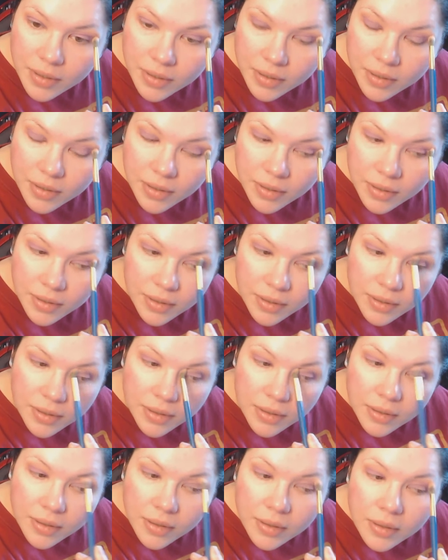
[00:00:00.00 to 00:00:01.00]

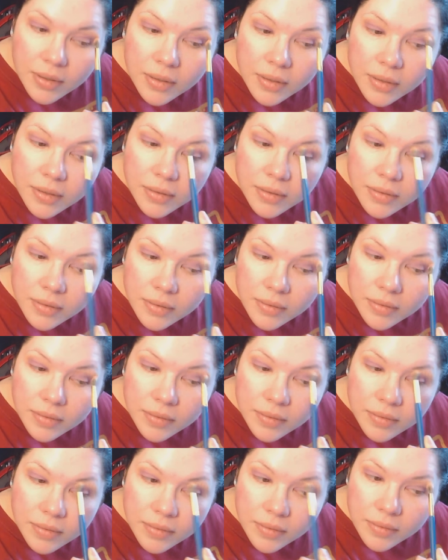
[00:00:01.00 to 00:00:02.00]

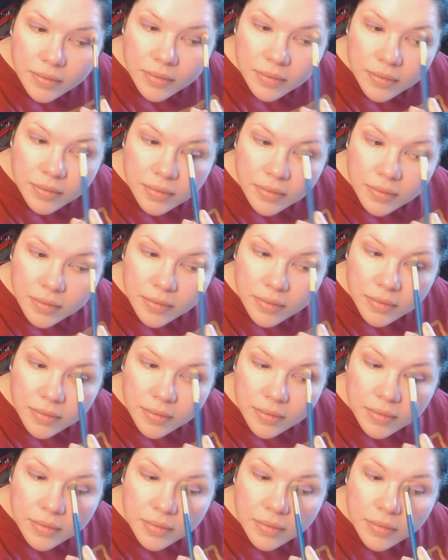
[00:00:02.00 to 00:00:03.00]

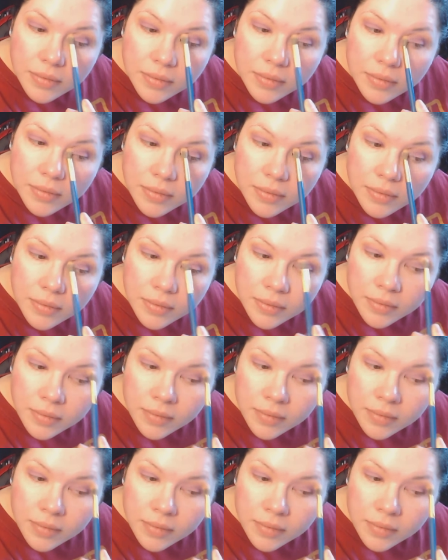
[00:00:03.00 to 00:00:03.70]
(silence)